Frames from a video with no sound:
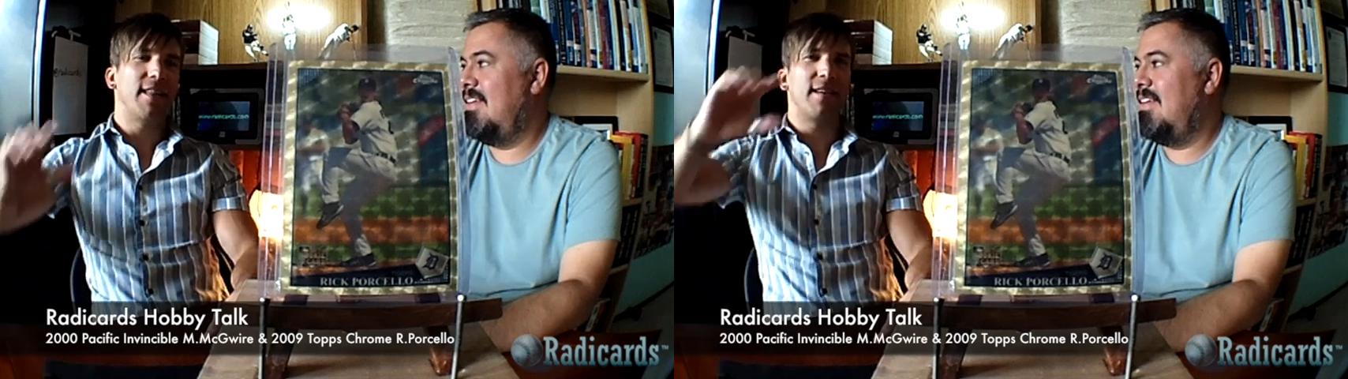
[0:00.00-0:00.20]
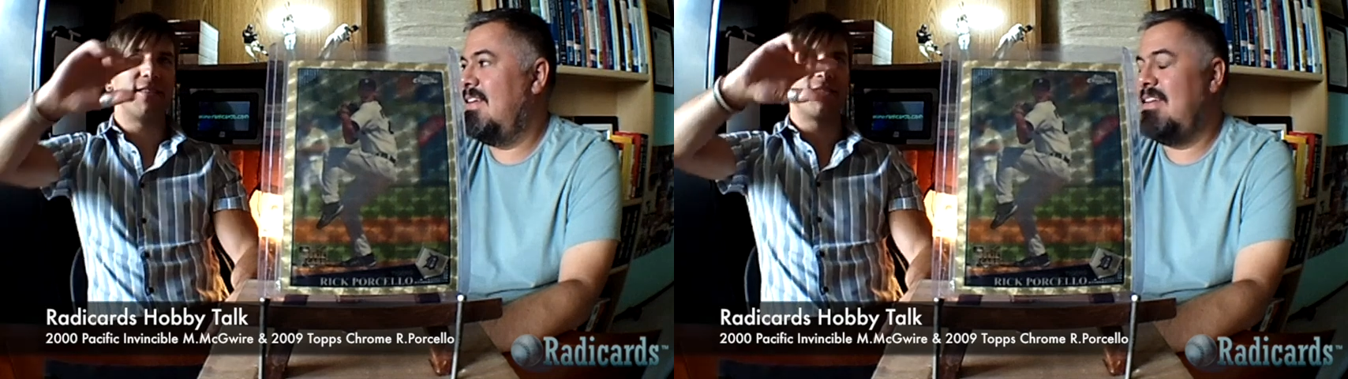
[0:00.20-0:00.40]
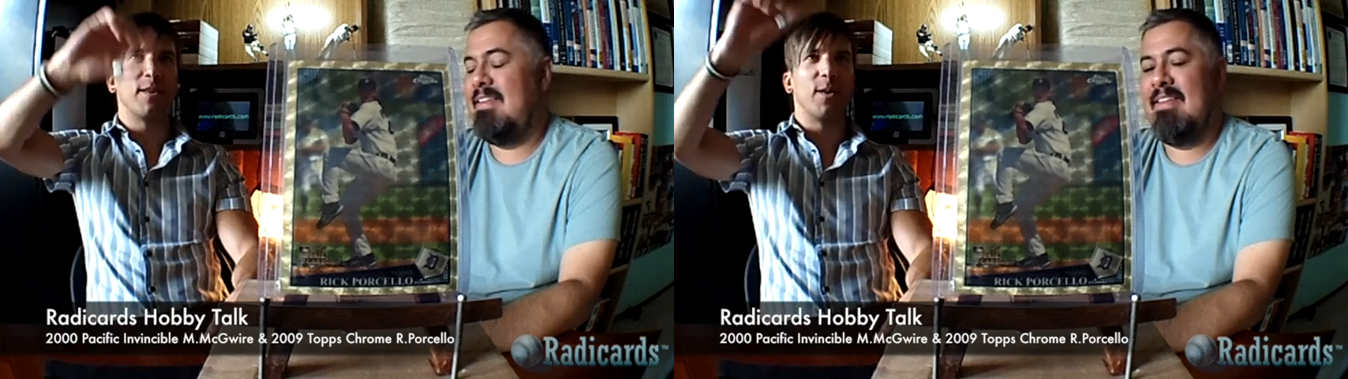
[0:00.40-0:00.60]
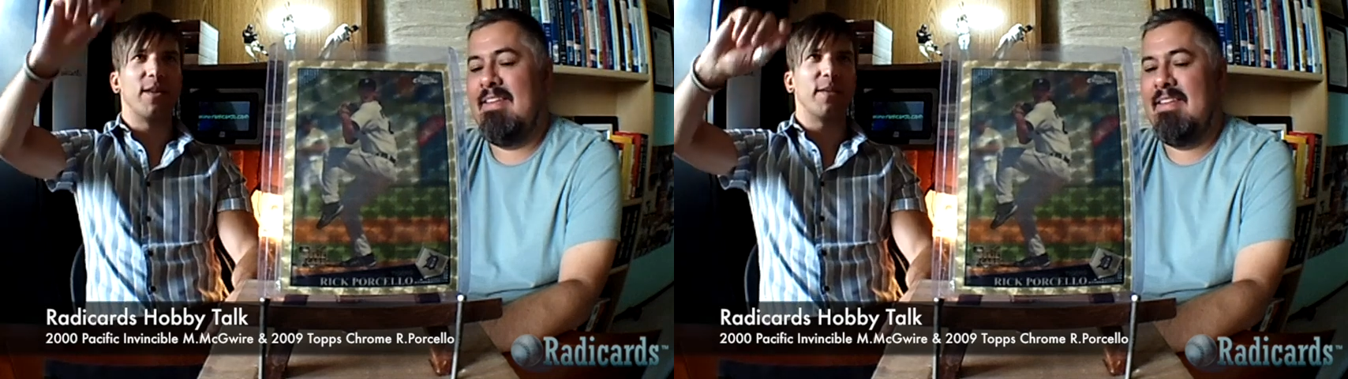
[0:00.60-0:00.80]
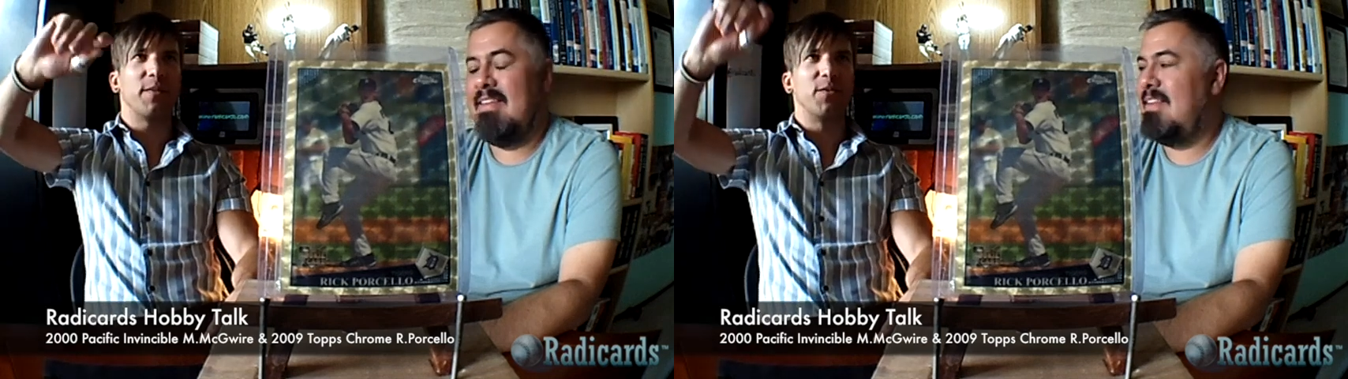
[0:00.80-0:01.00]
Speaker 1: And then it
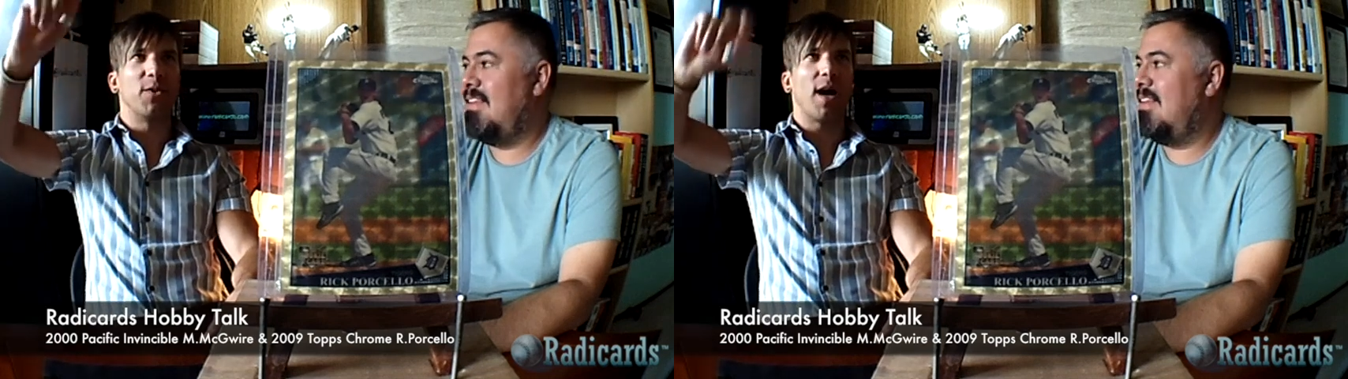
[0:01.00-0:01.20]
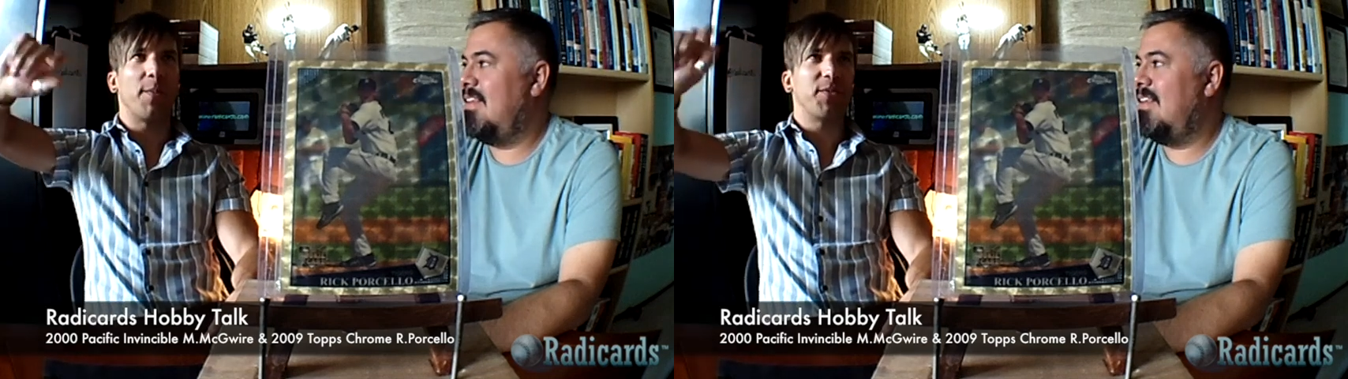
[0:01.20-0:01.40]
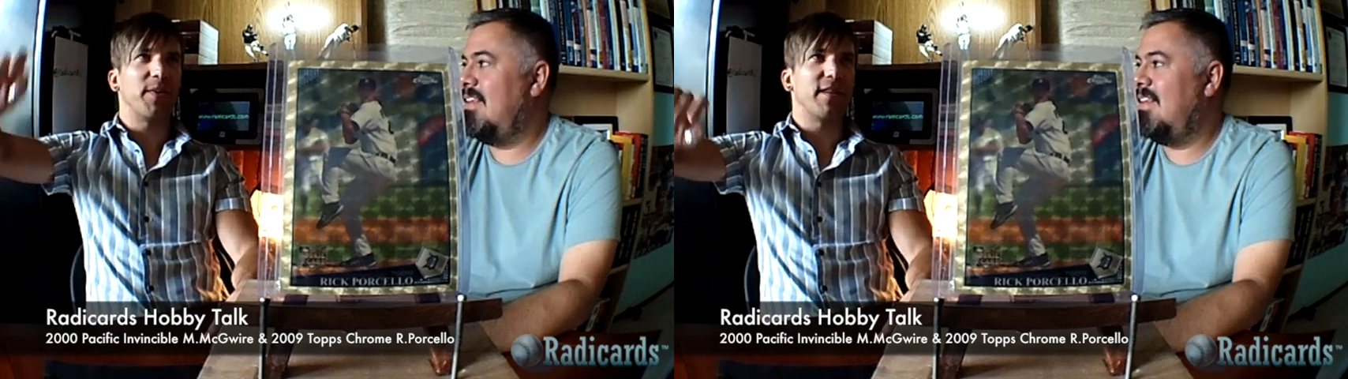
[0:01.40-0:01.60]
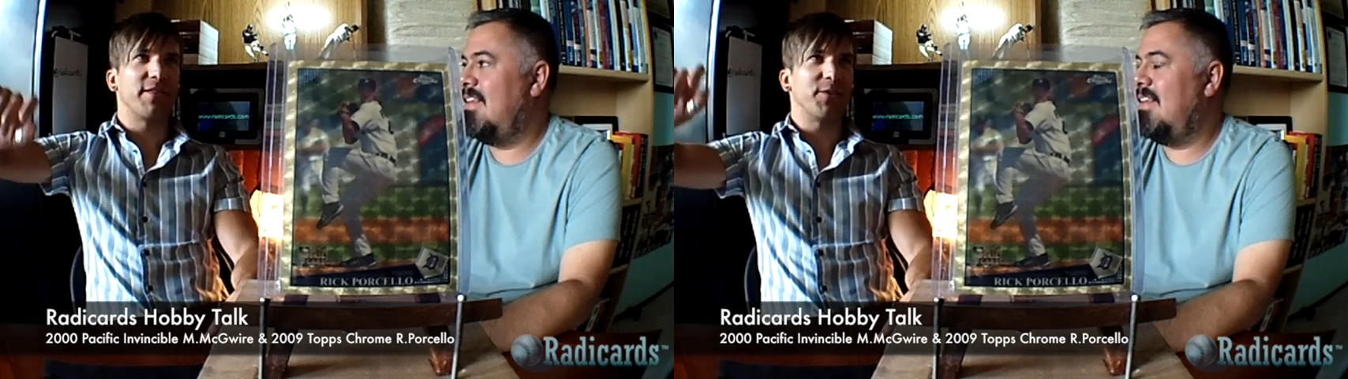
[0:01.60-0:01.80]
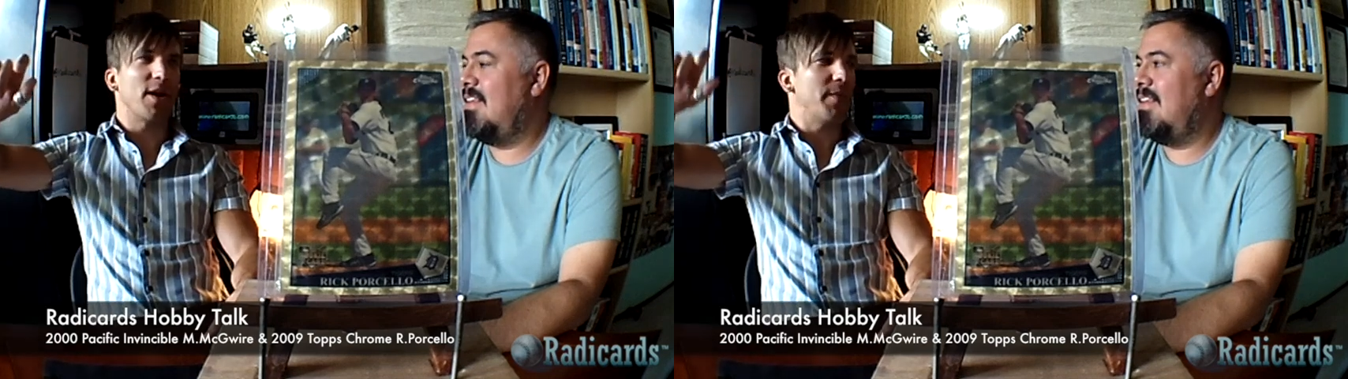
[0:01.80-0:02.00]
slowly drops, but it
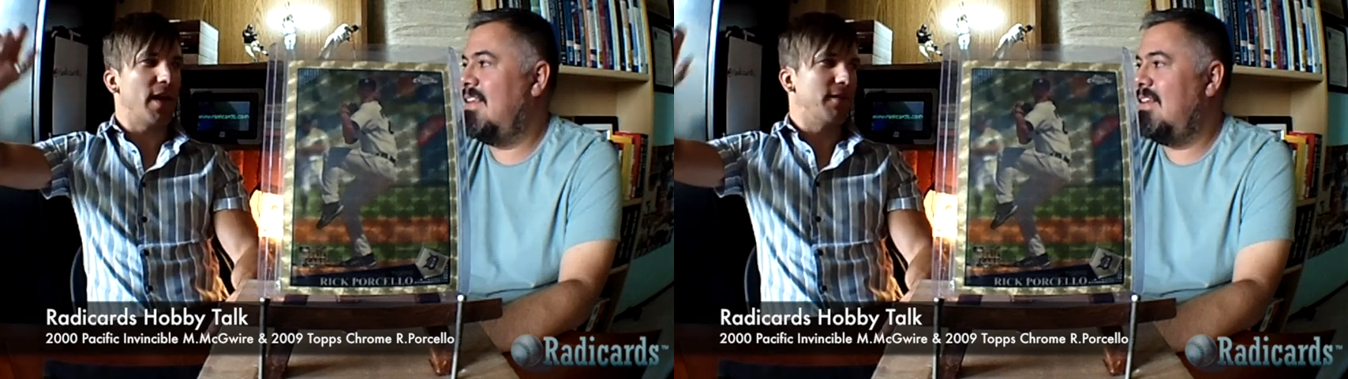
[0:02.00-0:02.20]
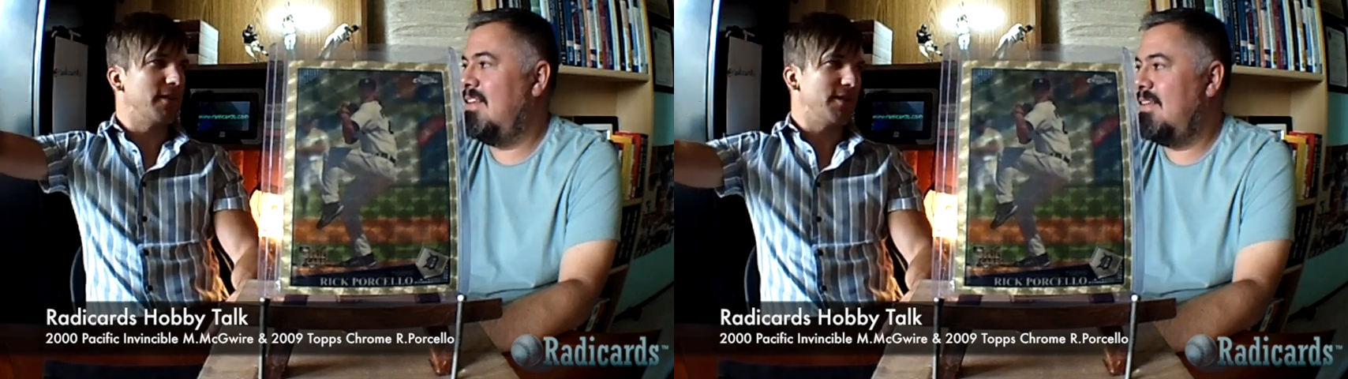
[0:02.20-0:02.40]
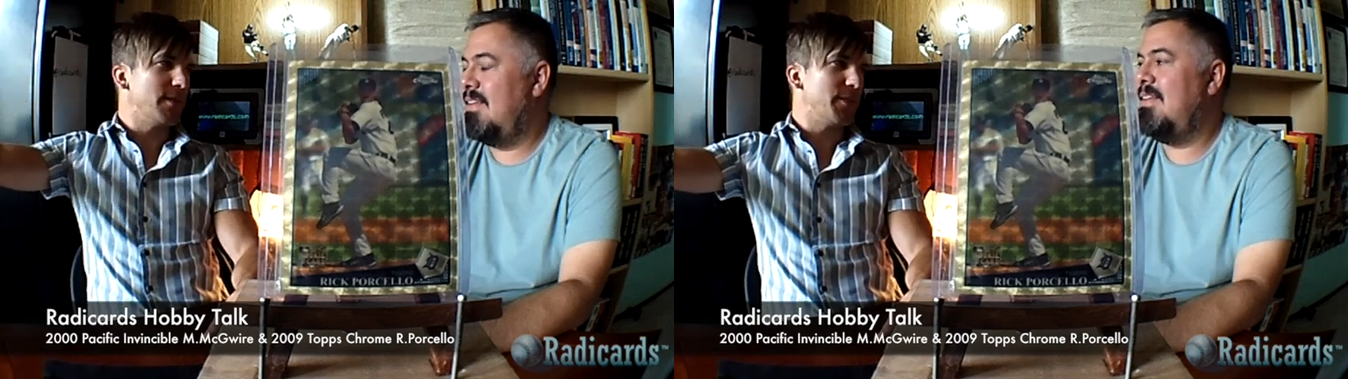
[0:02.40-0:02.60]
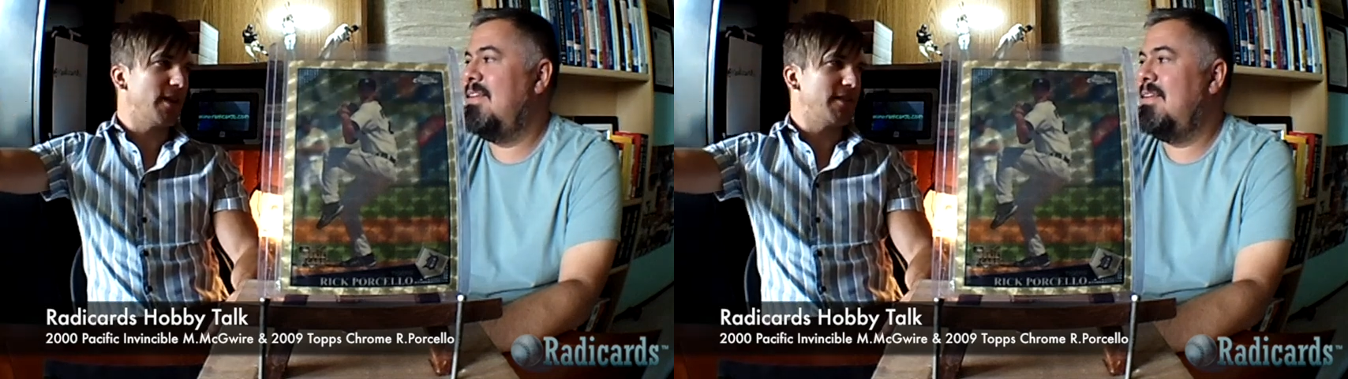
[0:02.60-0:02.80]
doesn't drop ever to the